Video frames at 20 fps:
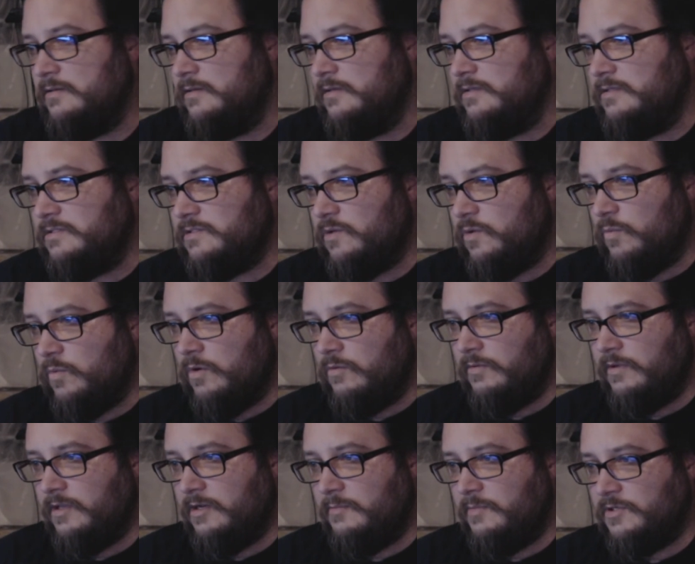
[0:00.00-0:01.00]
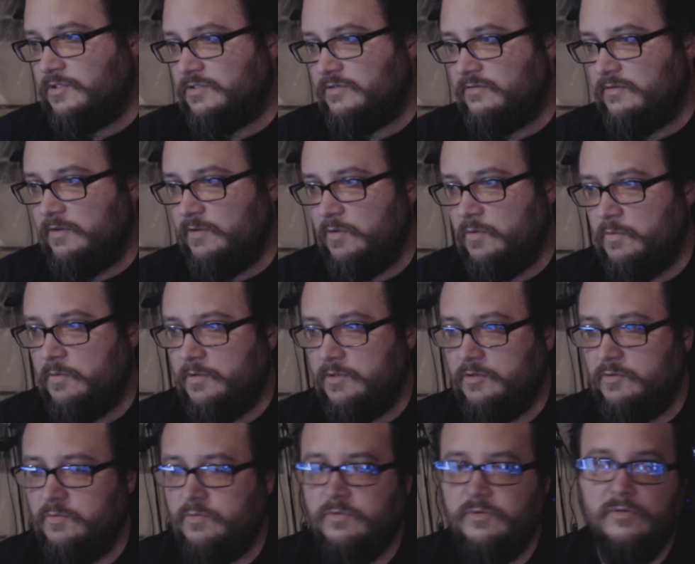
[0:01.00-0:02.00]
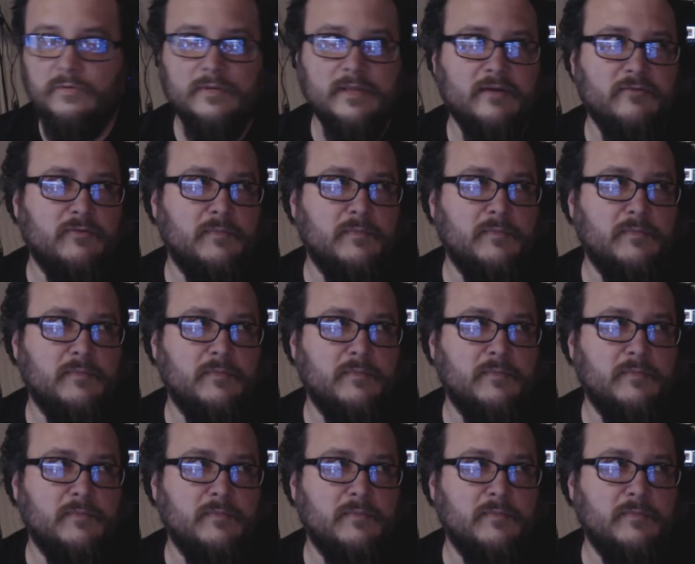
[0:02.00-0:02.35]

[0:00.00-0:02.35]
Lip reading: So it won't get a bunch of... You'll never